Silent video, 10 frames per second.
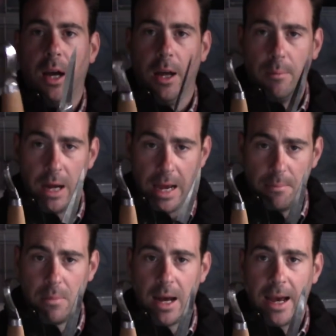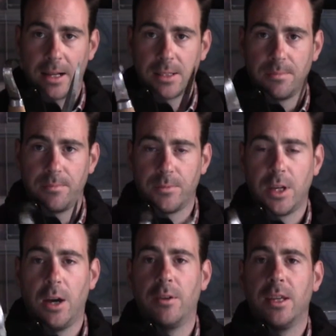and my axe.
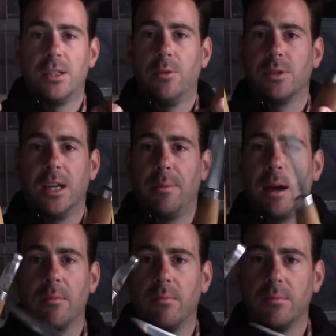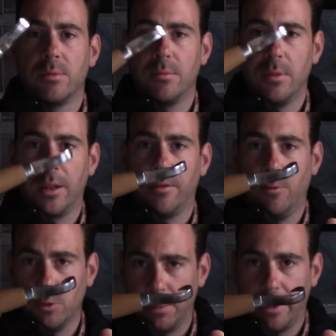So these two will set you back under
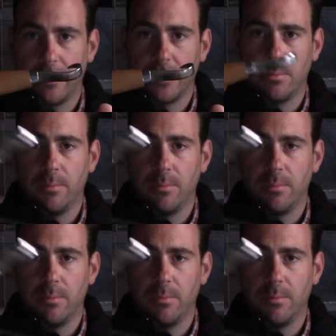£40,